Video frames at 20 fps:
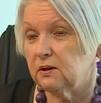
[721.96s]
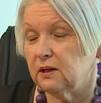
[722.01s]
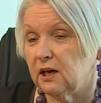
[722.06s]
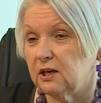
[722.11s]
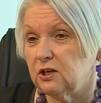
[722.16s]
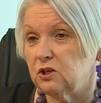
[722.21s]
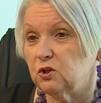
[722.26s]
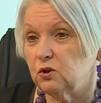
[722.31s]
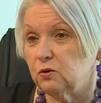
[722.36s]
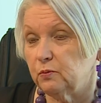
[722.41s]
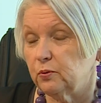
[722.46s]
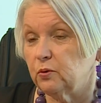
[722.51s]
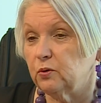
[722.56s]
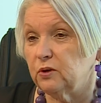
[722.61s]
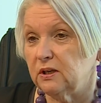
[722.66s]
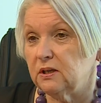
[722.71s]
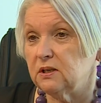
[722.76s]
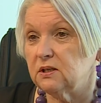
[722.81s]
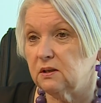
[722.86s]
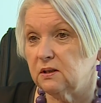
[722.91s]
they do put
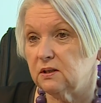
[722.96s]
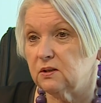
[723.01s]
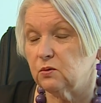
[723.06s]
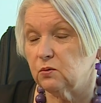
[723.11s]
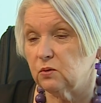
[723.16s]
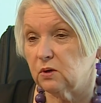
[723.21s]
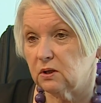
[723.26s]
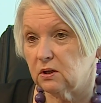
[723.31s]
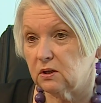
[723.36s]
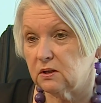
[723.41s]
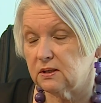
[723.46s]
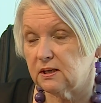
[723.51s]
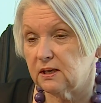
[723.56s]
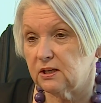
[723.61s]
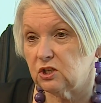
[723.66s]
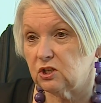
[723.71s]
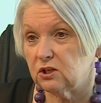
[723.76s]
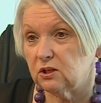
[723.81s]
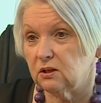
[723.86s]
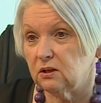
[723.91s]
into this
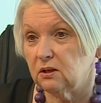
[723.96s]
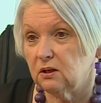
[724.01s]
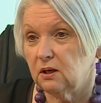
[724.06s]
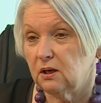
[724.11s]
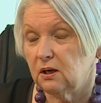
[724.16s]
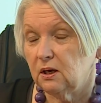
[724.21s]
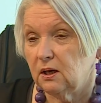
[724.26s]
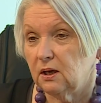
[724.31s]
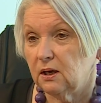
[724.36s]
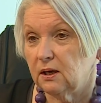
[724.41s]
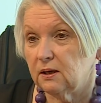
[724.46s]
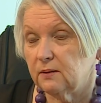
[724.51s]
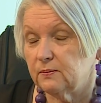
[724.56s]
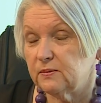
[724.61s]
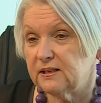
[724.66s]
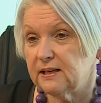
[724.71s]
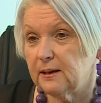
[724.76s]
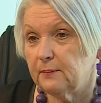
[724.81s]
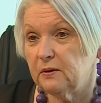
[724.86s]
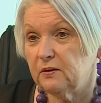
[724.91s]
organisation.
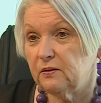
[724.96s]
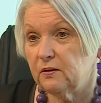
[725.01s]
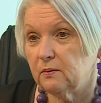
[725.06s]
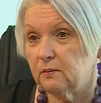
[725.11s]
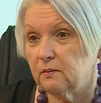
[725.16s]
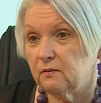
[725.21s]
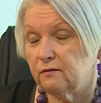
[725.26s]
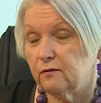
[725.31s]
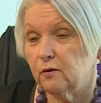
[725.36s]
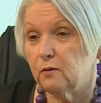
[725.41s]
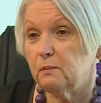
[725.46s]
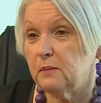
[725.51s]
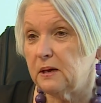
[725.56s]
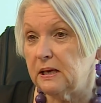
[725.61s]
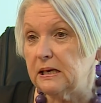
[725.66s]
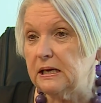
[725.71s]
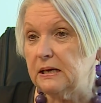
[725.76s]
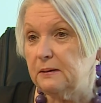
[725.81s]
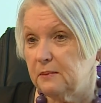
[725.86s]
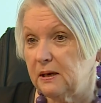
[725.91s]
Some of them for
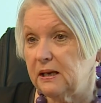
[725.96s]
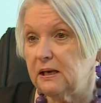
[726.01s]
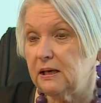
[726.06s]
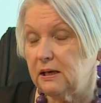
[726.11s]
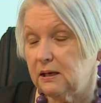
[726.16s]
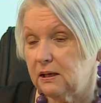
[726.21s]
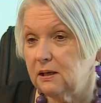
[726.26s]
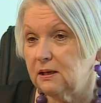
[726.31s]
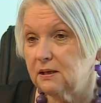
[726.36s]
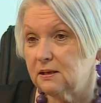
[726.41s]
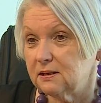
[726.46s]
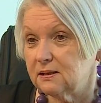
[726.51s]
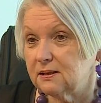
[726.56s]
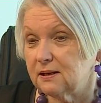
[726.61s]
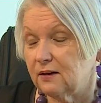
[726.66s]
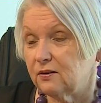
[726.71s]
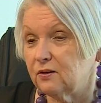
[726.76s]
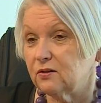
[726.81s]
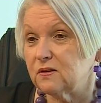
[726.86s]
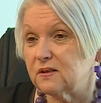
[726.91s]
many, many years,
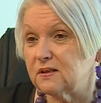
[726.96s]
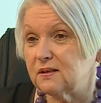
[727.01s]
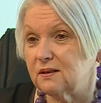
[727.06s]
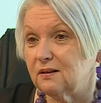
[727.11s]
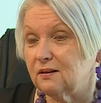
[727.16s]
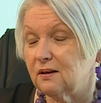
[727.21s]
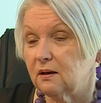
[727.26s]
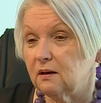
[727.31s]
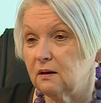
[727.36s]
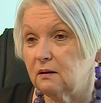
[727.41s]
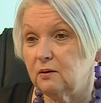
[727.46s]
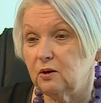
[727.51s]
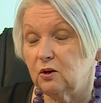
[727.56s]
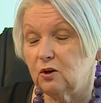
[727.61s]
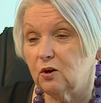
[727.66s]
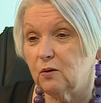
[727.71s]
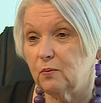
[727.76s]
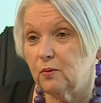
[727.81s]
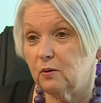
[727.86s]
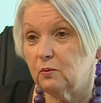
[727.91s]
others
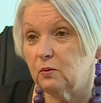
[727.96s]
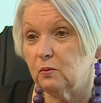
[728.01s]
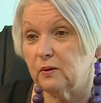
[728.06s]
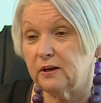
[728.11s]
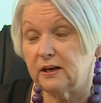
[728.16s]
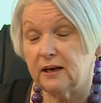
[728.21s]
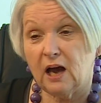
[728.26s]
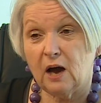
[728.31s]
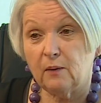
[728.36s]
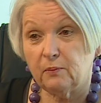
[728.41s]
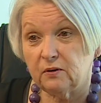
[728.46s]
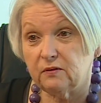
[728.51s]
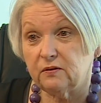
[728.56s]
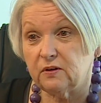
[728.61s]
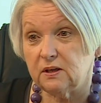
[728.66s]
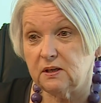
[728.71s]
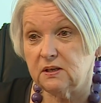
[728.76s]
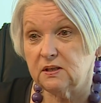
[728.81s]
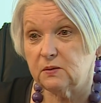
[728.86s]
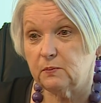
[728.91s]
probably a couple of
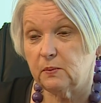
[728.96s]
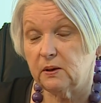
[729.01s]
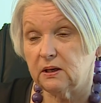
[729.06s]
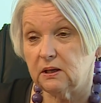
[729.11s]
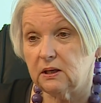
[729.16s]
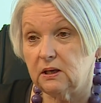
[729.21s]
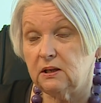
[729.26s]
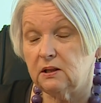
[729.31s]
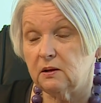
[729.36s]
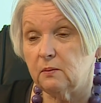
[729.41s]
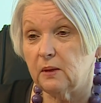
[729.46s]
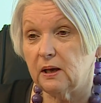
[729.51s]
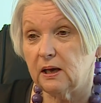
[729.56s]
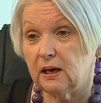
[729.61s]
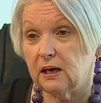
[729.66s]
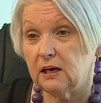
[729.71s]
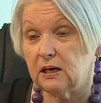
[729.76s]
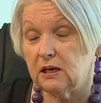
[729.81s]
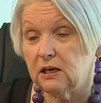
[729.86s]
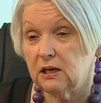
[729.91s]
years, but in the
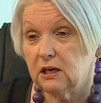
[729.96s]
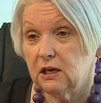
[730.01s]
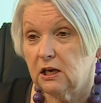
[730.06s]
main